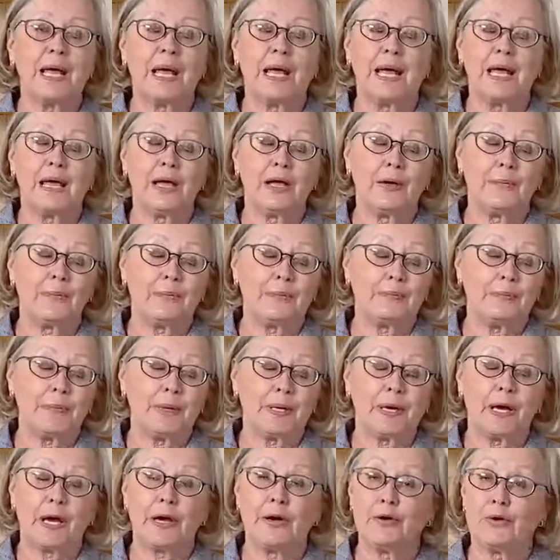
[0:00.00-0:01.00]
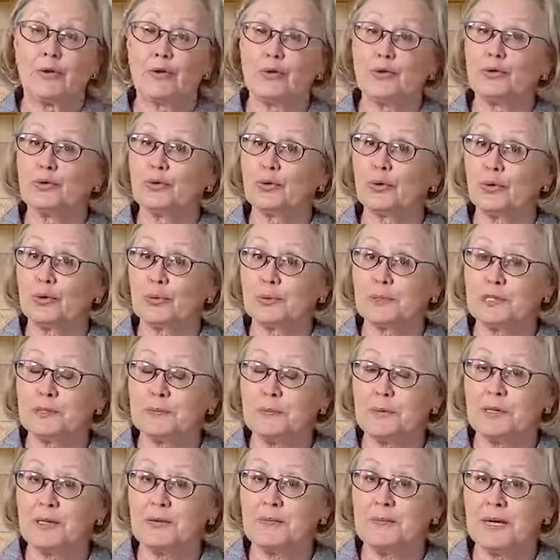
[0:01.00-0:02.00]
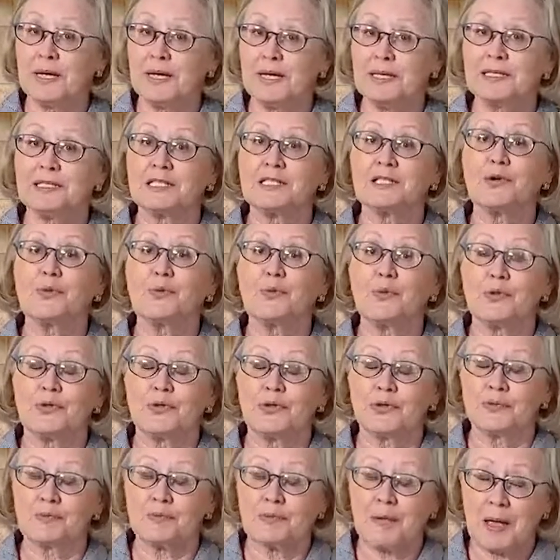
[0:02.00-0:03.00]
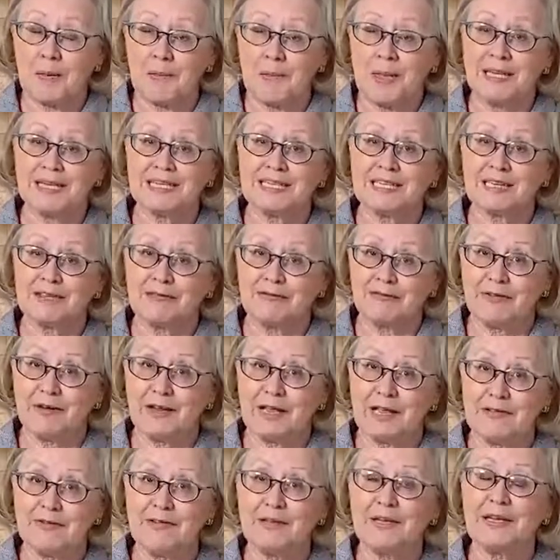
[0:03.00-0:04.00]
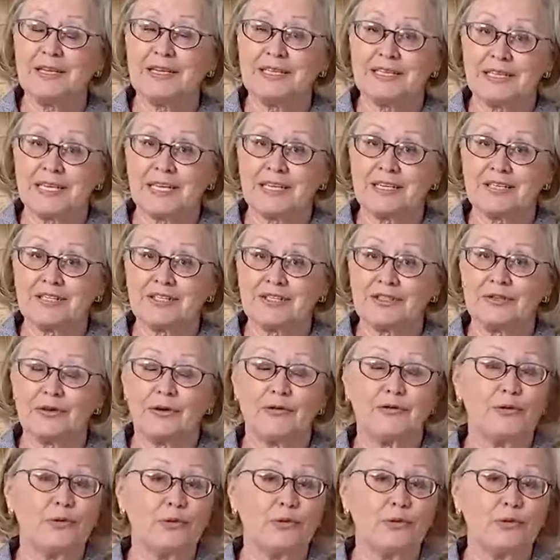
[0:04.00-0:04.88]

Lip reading: but I know you'll always be amazed with the amazing flavor and texture of